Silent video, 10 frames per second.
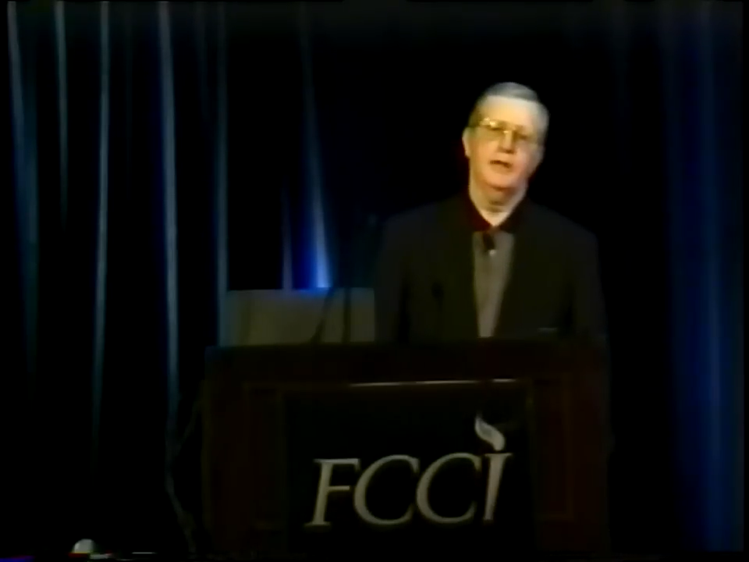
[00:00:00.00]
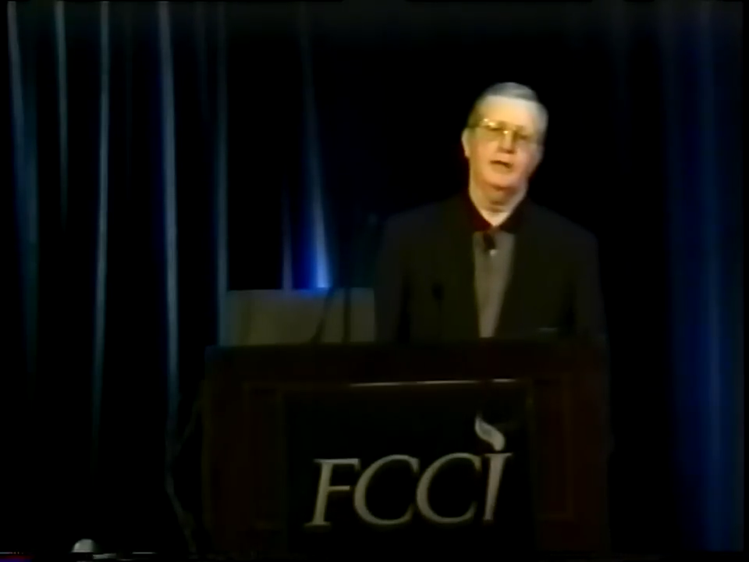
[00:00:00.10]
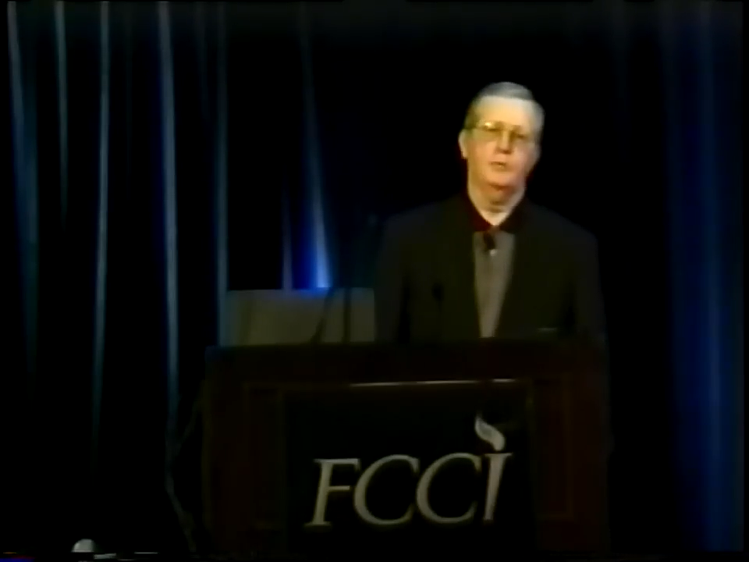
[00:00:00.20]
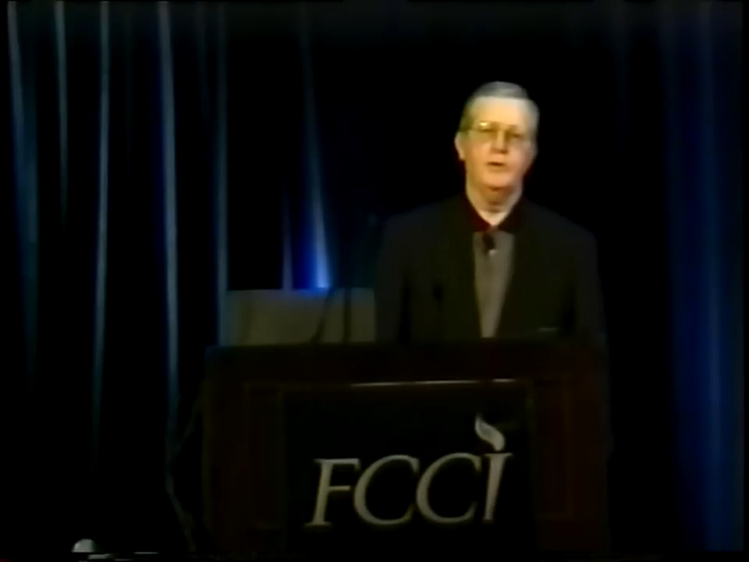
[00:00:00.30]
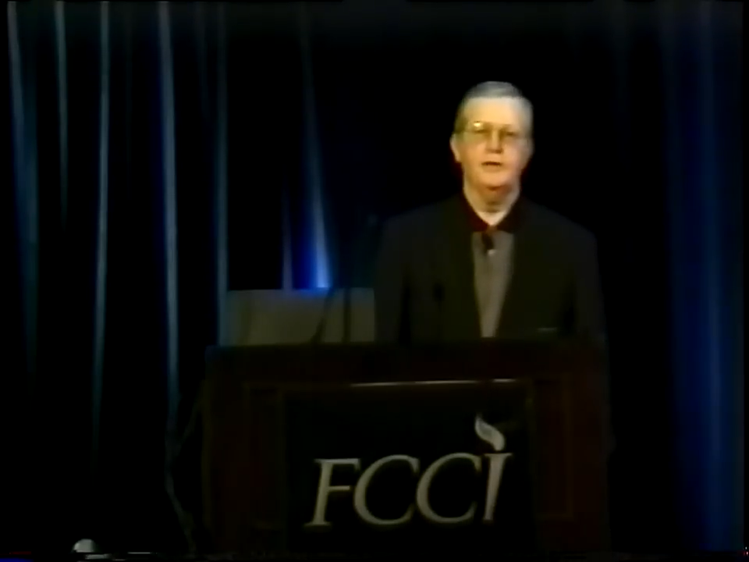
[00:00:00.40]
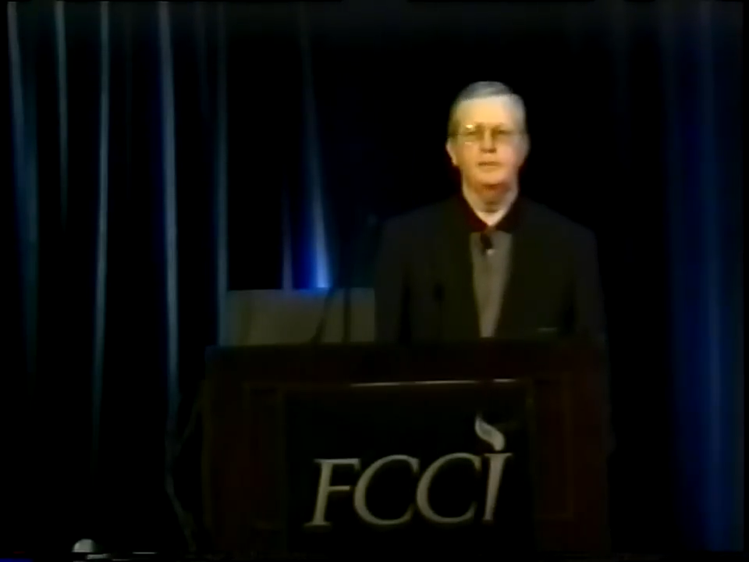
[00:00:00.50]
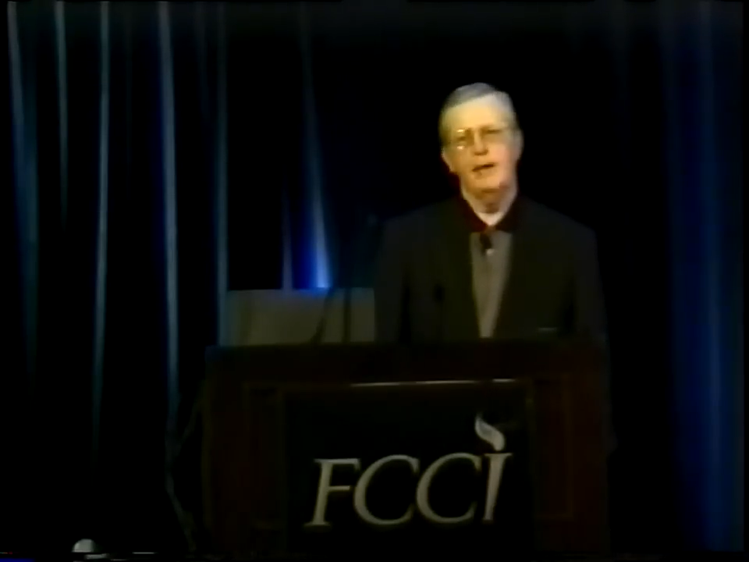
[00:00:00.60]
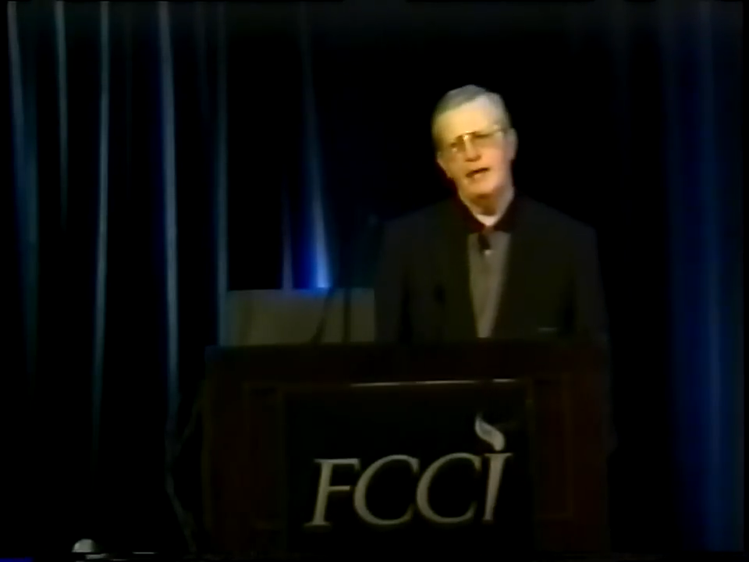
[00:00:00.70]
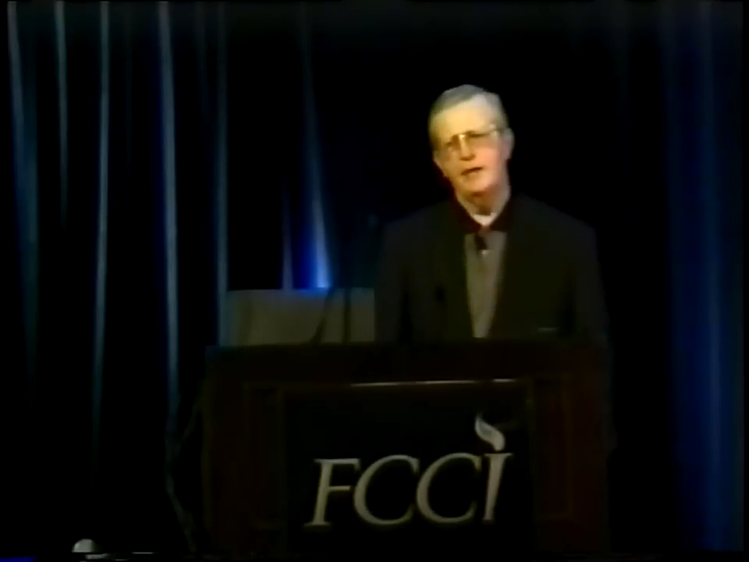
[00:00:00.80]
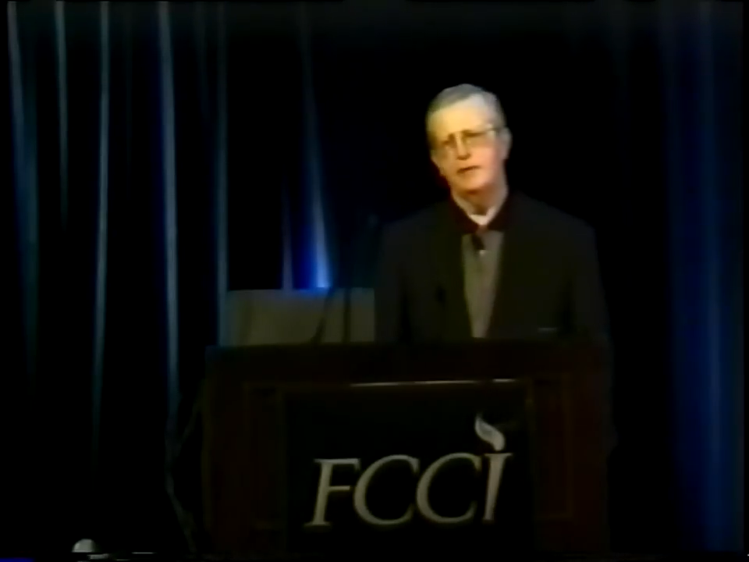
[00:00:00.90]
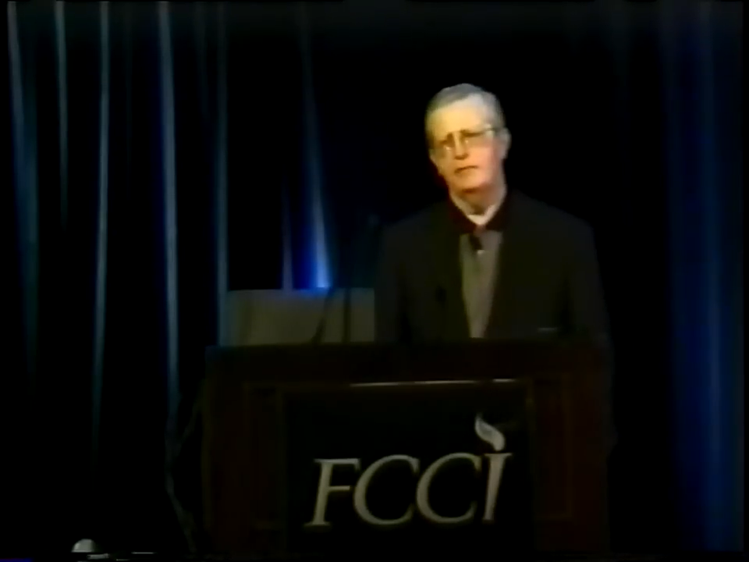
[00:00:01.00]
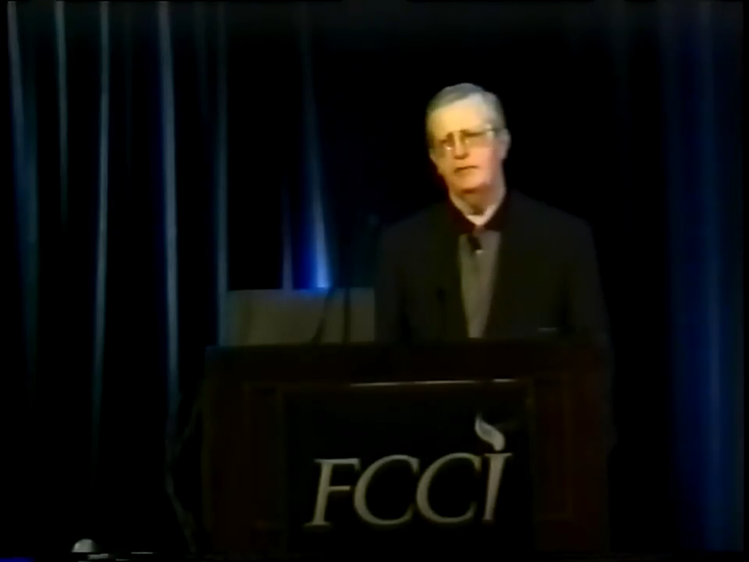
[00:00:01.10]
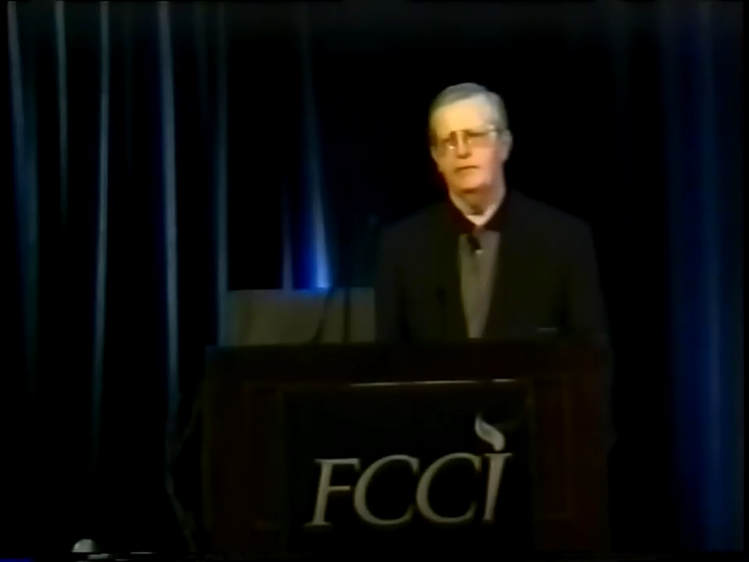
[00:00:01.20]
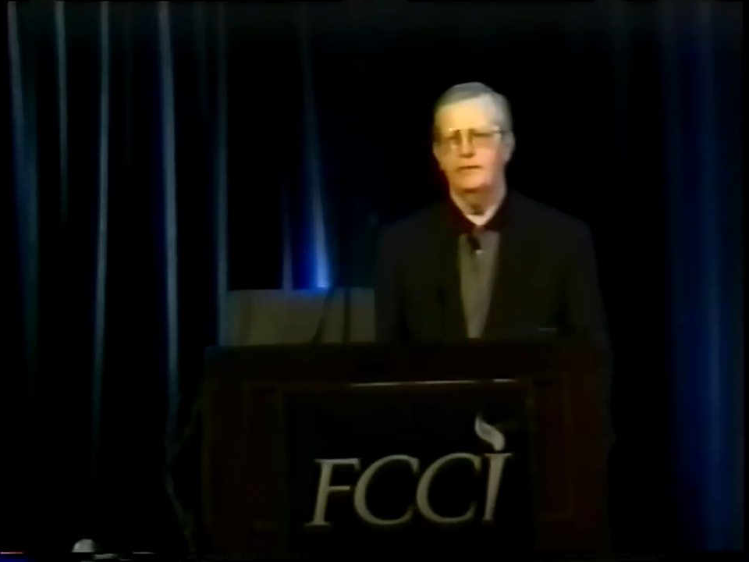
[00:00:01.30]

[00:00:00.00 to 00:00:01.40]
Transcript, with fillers: and we debated